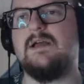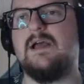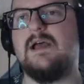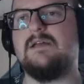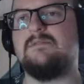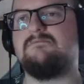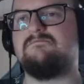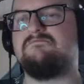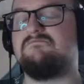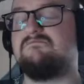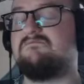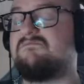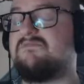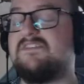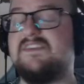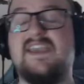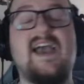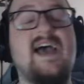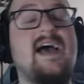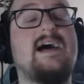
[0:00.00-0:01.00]
And
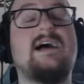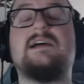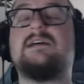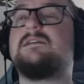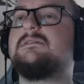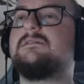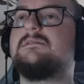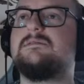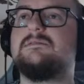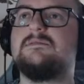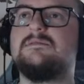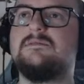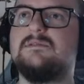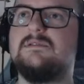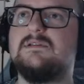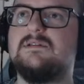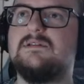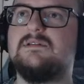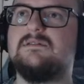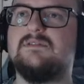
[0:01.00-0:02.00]
yeah,
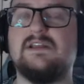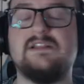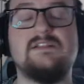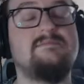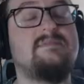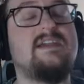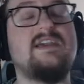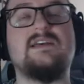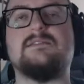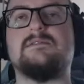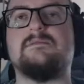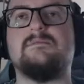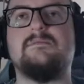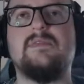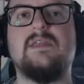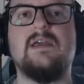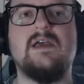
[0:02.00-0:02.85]
that'll be it.